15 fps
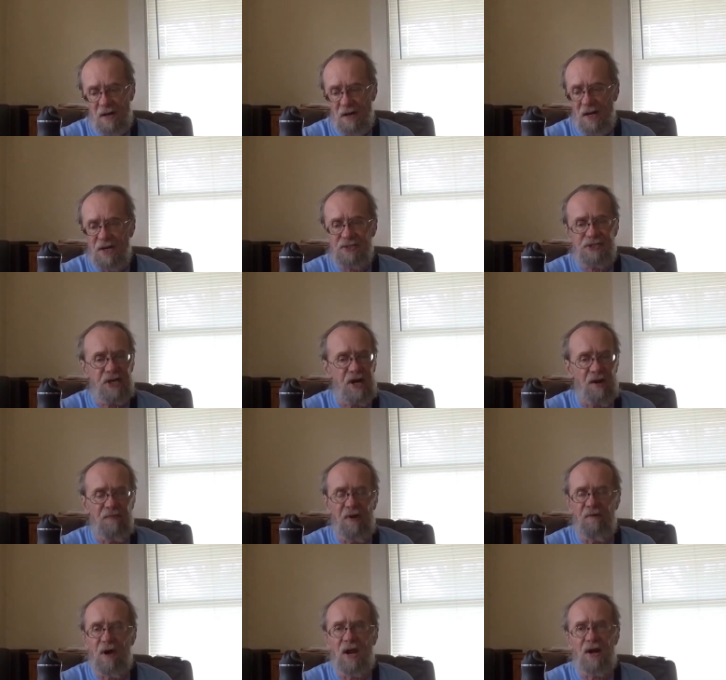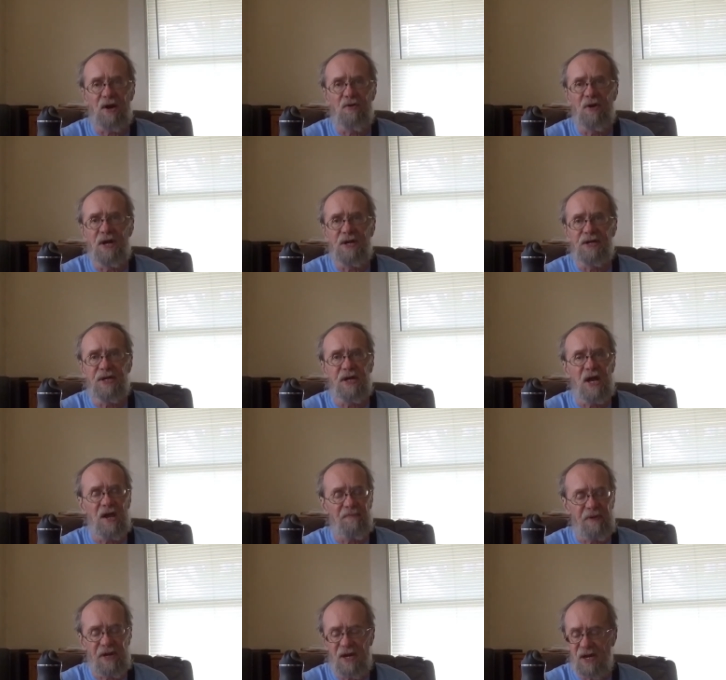like I said, I've never had a green tea
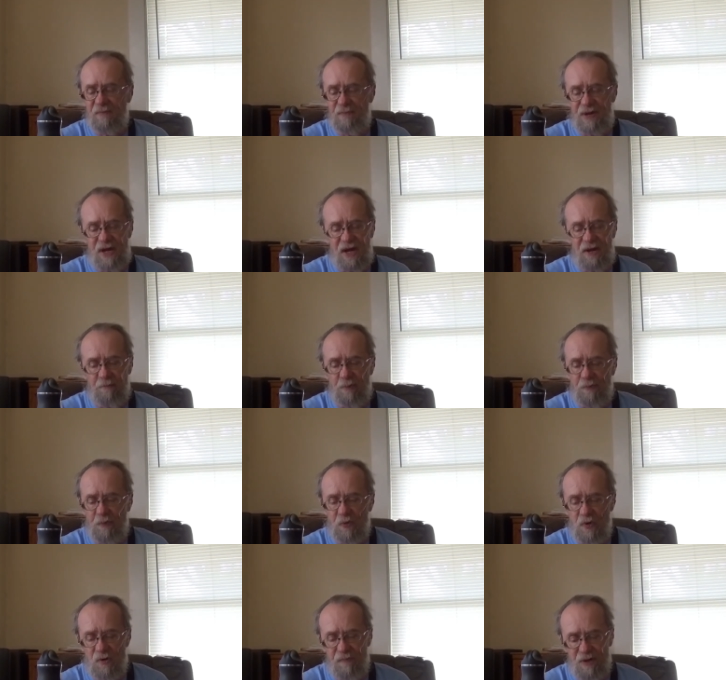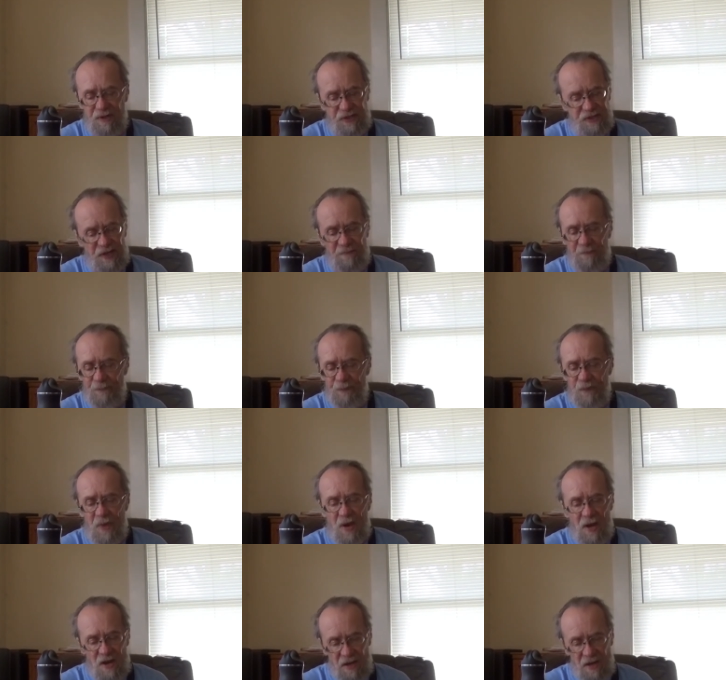IPA before, but um,
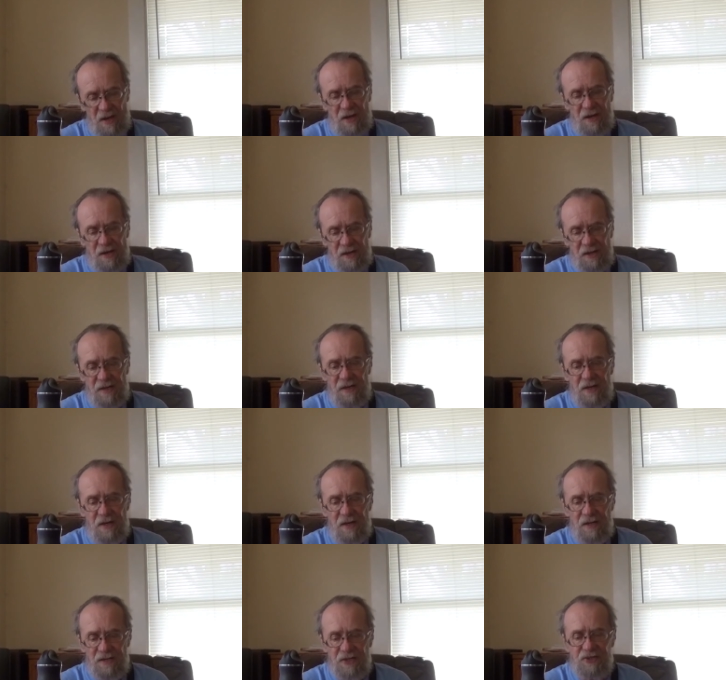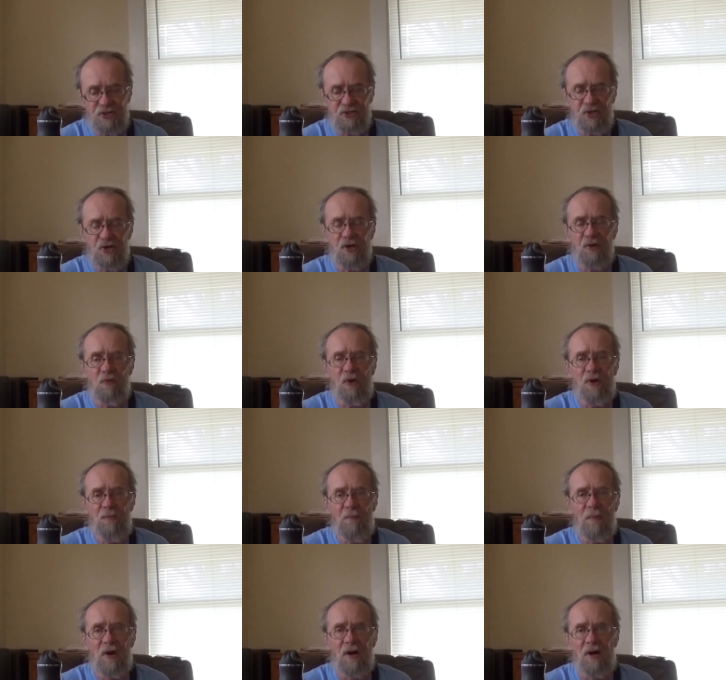this is a good one.
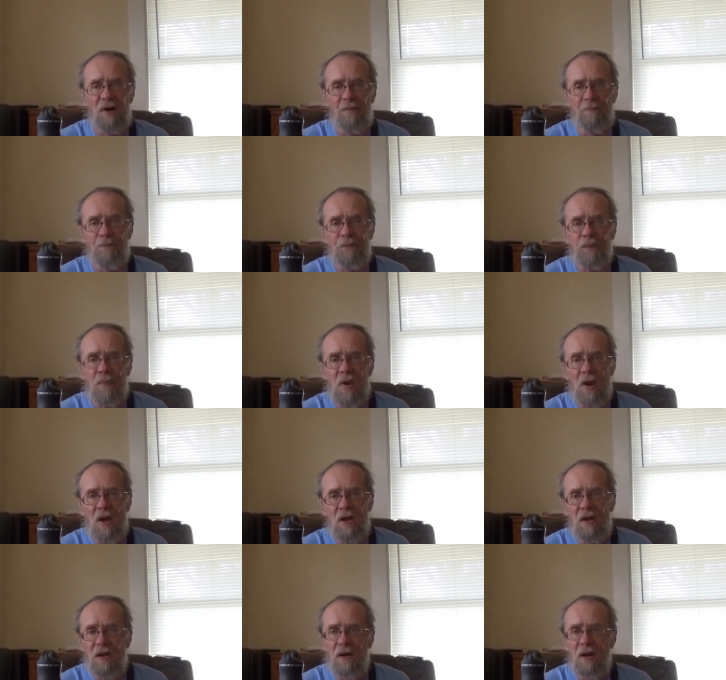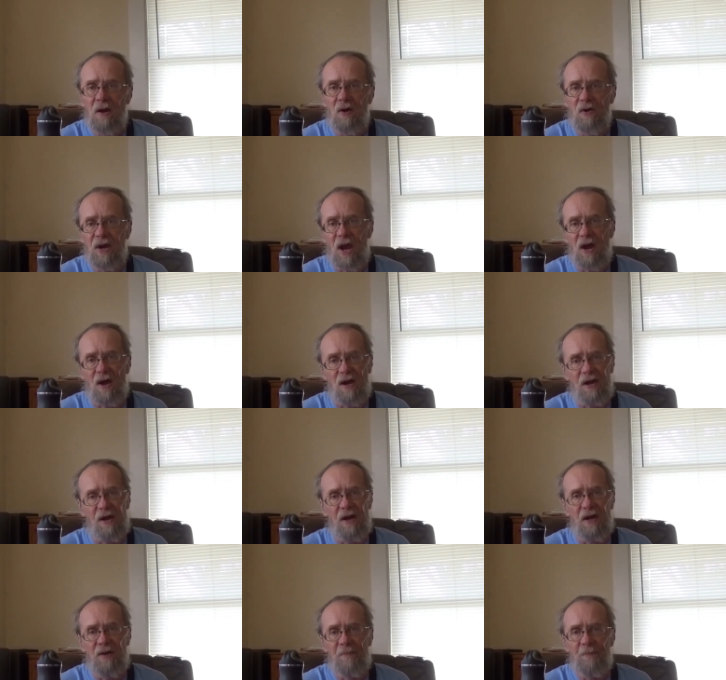Um, oh yeah, and
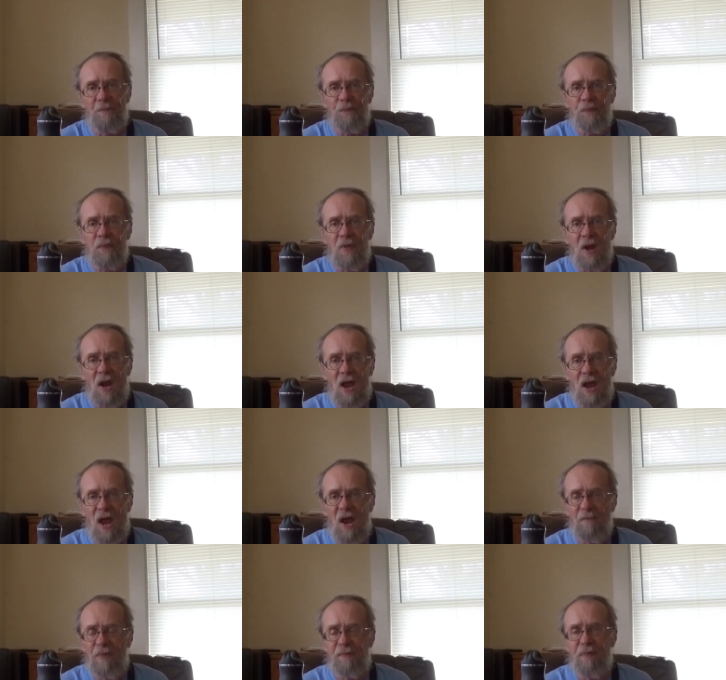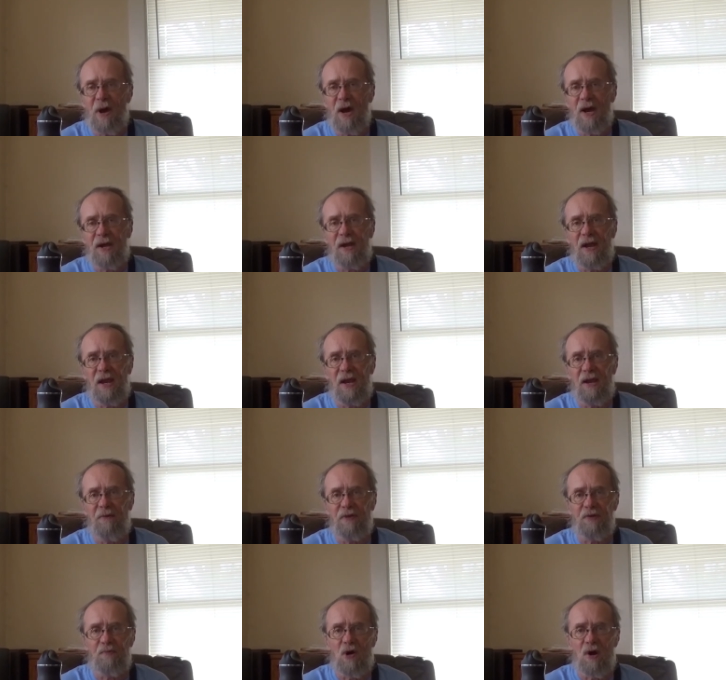uh, happy Pi
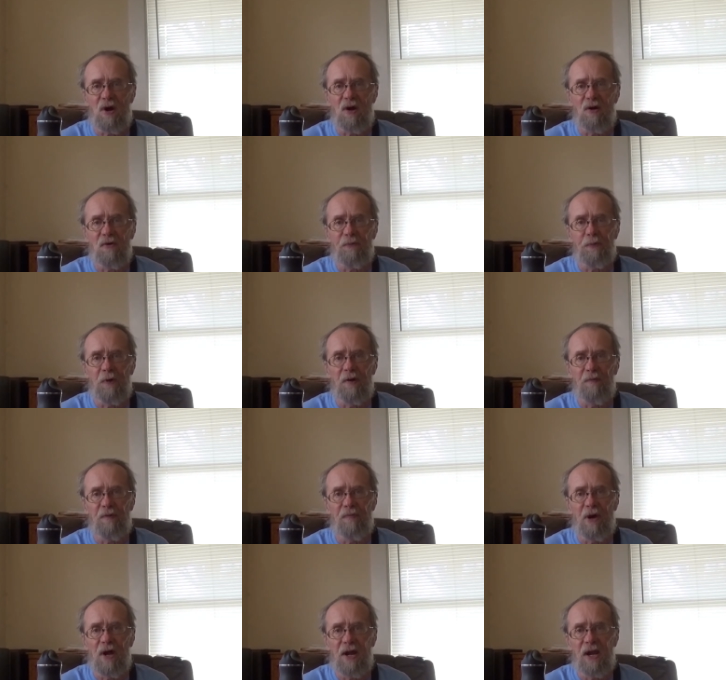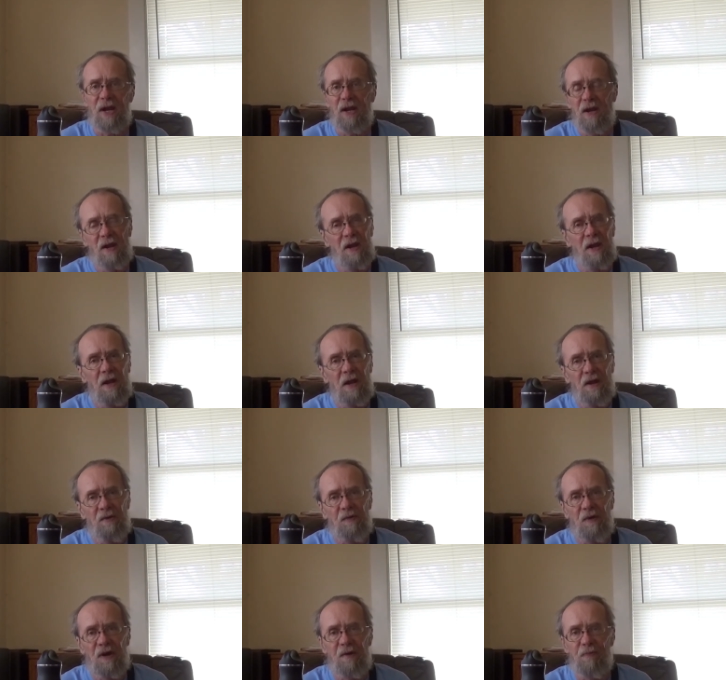Day tomorrow for everybody.
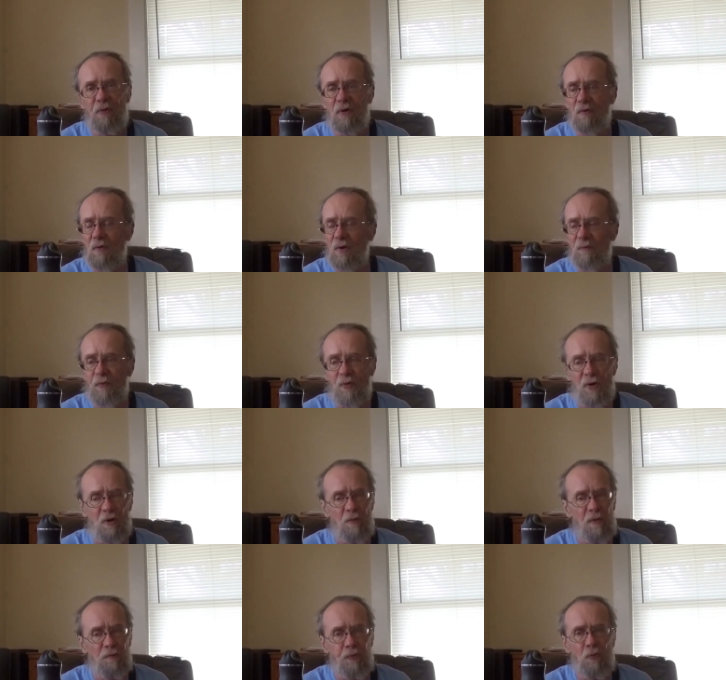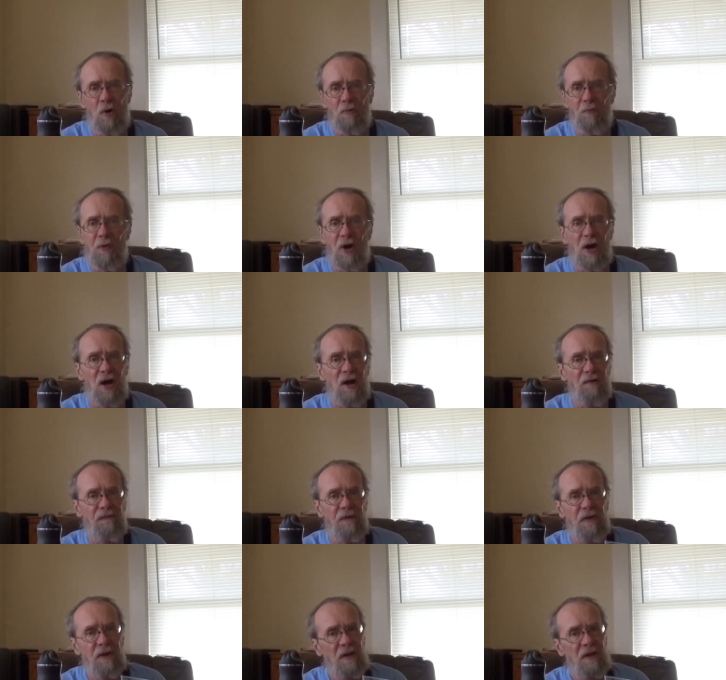3.1415